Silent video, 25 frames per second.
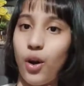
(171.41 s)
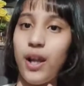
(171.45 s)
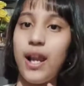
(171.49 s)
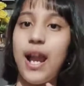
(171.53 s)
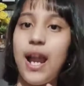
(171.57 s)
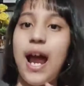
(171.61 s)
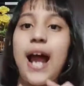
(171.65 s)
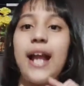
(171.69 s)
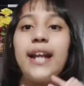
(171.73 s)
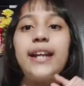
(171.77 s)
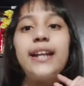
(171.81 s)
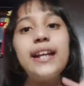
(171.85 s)

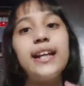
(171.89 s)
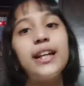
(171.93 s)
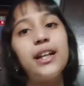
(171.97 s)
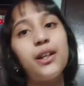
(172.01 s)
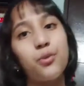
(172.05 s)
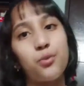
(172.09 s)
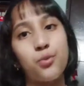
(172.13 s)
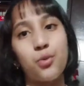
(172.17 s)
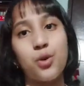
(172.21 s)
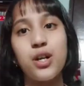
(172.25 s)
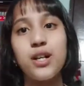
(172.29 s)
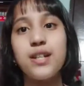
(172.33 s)
and
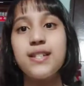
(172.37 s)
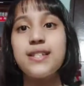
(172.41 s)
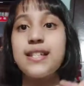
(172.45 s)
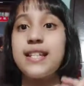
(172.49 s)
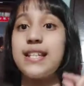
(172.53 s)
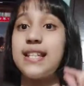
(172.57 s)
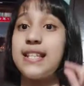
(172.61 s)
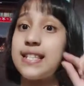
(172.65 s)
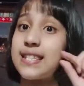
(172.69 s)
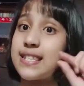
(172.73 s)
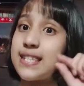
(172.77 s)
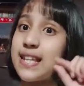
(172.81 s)
it was
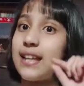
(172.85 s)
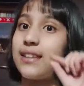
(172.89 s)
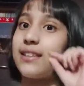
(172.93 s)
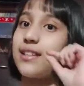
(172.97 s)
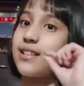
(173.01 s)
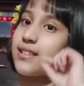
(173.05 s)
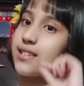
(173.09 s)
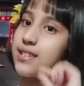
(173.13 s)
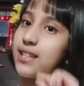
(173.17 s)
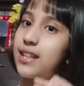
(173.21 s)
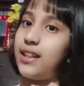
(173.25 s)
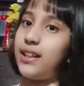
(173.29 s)
inside
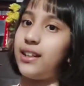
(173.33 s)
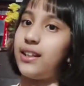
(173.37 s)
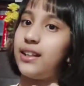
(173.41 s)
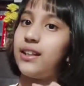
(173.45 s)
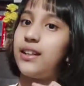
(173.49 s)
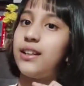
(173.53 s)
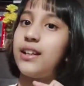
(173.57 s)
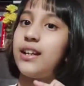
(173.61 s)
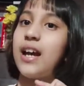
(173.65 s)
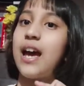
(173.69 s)
the seed.